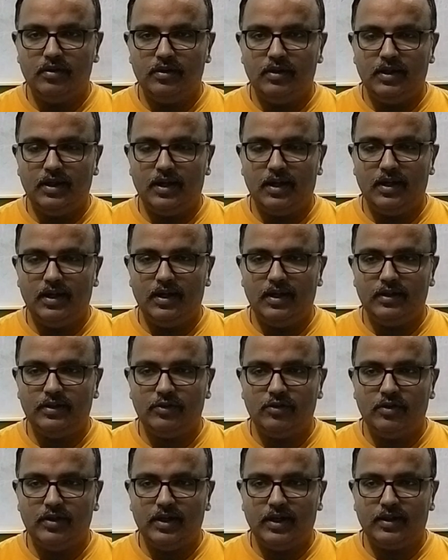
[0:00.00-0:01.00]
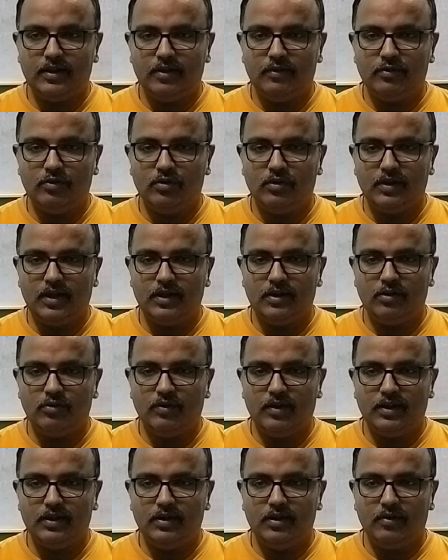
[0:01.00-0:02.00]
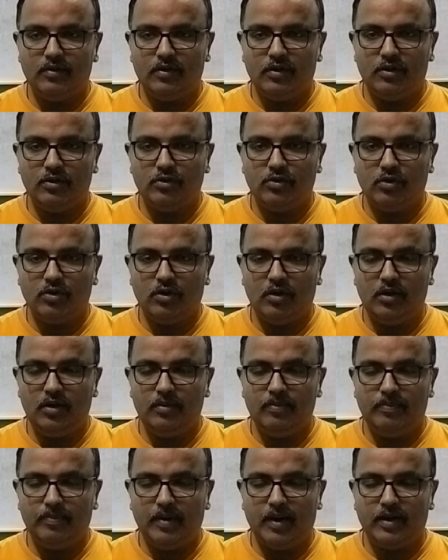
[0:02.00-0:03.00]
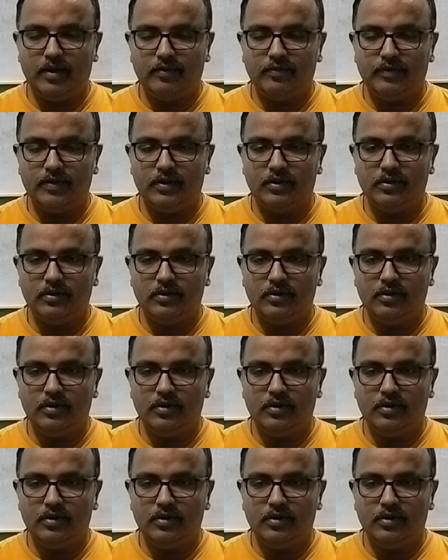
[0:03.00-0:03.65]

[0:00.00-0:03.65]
they are less reactive, so that is why they were also called paraffins.